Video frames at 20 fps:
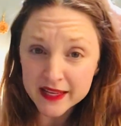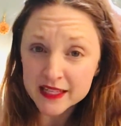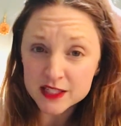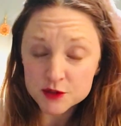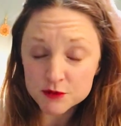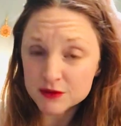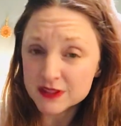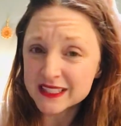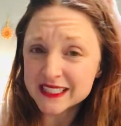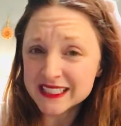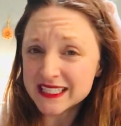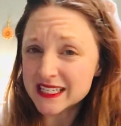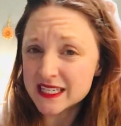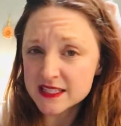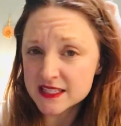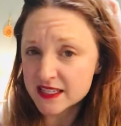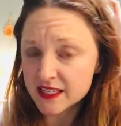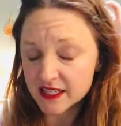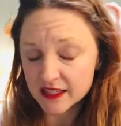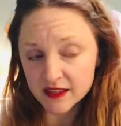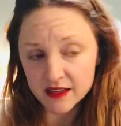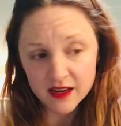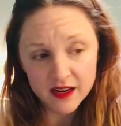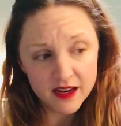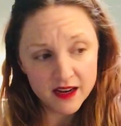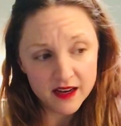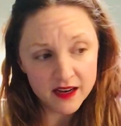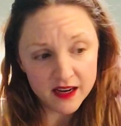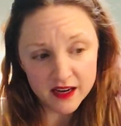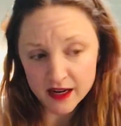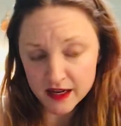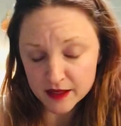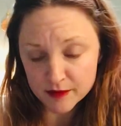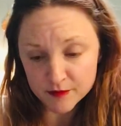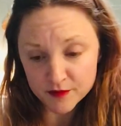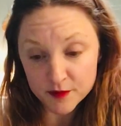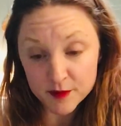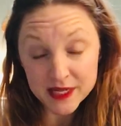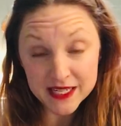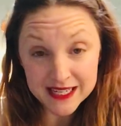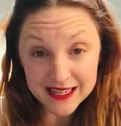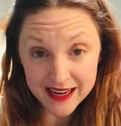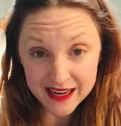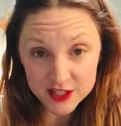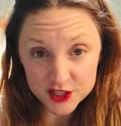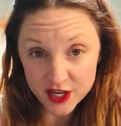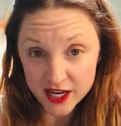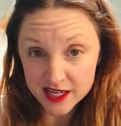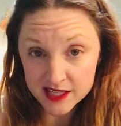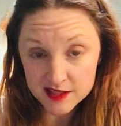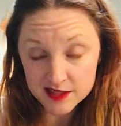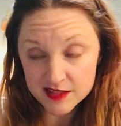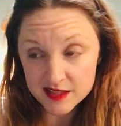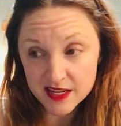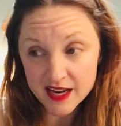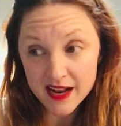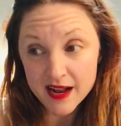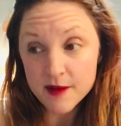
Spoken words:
It's really easy and for me to digest.